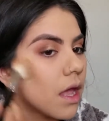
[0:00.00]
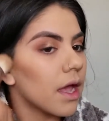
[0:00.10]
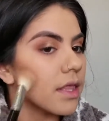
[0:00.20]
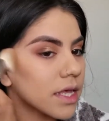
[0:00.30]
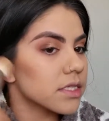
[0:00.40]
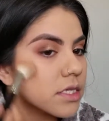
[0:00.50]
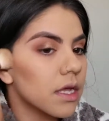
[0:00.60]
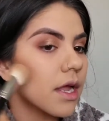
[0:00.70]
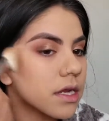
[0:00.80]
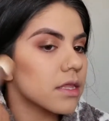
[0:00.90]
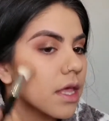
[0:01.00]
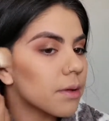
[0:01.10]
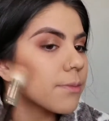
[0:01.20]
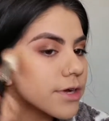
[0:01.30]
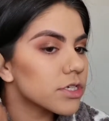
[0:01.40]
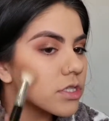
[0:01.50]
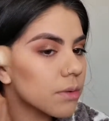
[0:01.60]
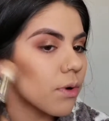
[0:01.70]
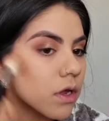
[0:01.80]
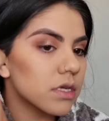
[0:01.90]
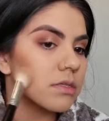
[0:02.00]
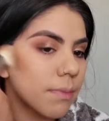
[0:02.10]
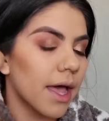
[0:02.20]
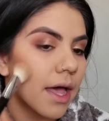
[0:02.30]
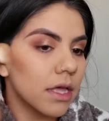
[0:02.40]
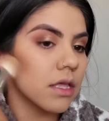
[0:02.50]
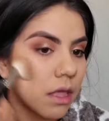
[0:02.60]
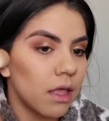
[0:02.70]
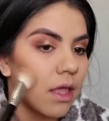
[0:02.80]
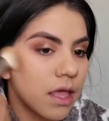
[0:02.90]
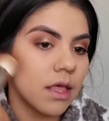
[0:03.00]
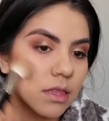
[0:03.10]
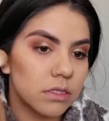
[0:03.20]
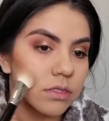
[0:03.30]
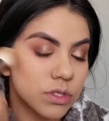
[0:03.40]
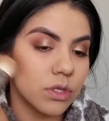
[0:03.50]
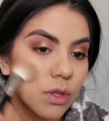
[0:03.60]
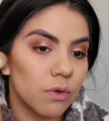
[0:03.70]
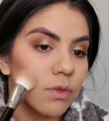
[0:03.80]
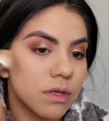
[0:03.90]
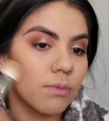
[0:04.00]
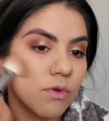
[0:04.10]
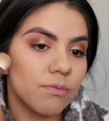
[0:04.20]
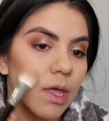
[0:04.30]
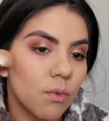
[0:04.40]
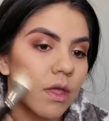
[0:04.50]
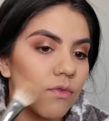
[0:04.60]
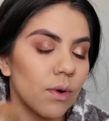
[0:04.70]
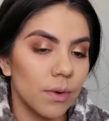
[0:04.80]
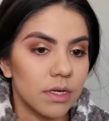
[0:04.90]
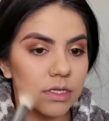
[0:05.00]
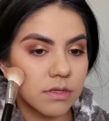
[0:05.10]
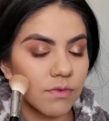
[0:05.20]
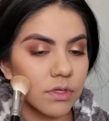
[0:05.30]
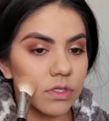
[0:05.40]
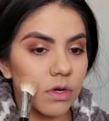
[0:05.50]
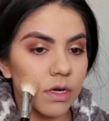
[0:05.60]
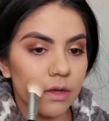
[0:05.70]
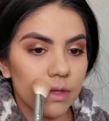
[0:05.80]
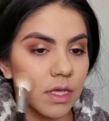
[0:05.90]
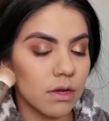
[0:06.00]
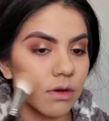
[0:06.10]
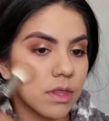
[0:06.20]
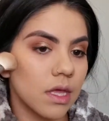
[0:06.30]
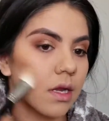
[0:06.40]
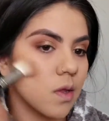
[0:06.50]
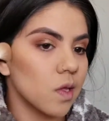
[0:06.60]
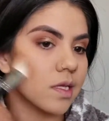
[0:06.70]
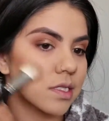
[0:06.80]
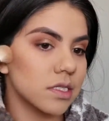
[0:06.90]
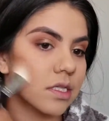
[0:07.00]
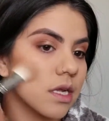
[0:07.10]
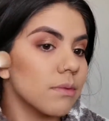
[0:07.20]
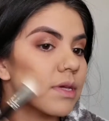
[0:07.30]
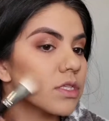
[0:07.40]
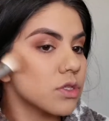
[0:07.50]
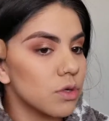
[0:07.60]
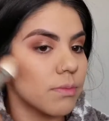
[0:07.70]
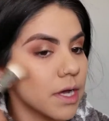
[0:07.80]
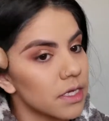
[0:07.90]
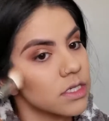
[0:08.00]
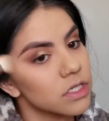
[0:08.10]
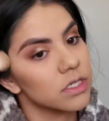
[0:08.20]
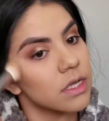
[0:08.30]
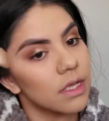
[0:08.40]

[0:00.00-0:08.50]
I like to kind of like push the product back and then slowly move my way forward, because if you start out here, then it's just going to be too much.